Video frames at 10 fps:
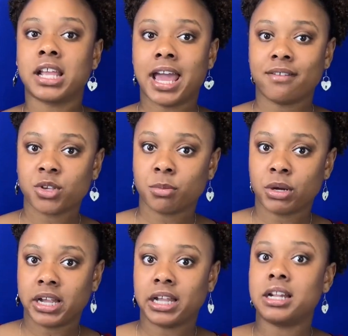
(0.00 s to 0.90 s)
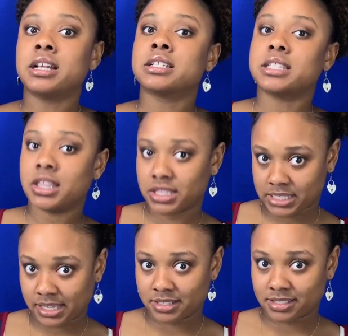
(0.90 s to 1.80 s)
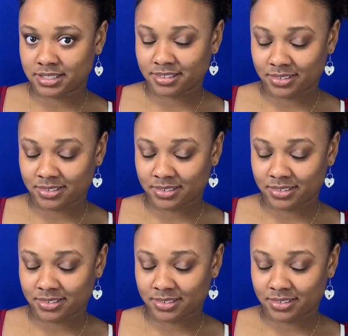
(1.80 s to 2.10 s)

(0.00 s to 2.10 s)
have in your brain to the test.